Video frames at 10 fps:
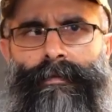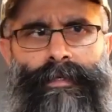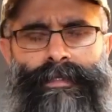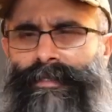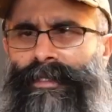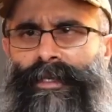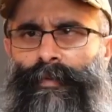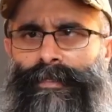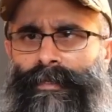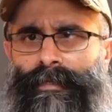It said it
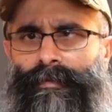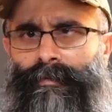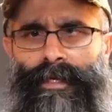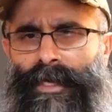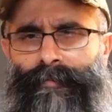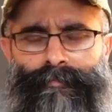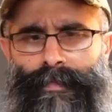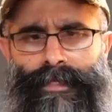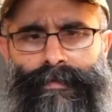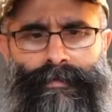was like a 9
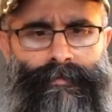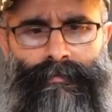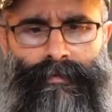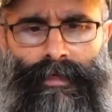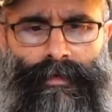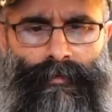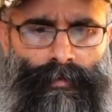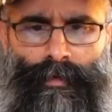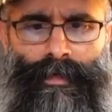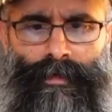mint, you know,
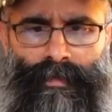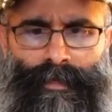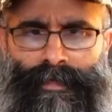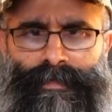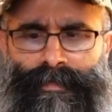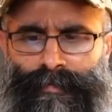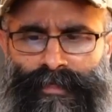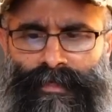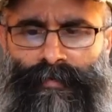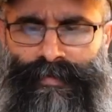or nearly mint, and some
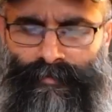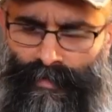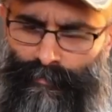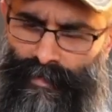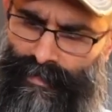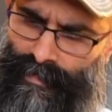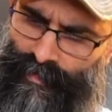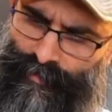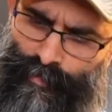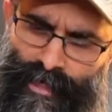scuffs and everything, but it
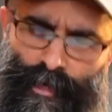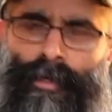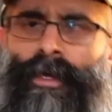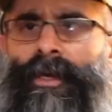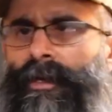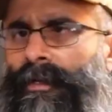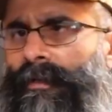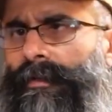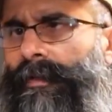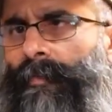looks brand new.
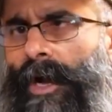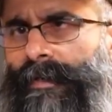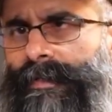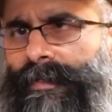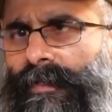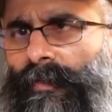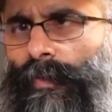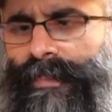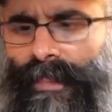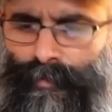The box itself
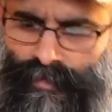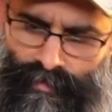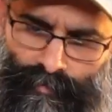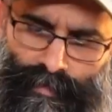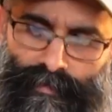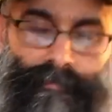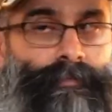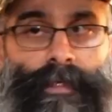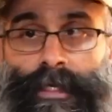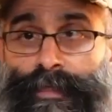was damaged a little, but the
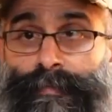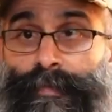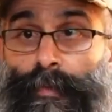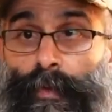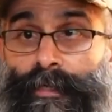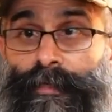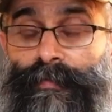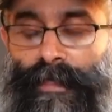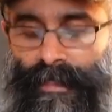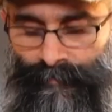flash seems to be working just
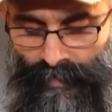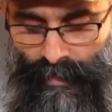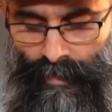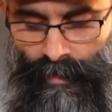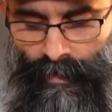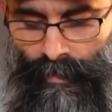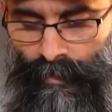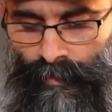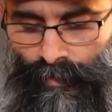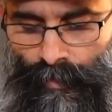fine.
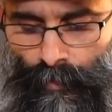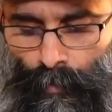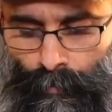So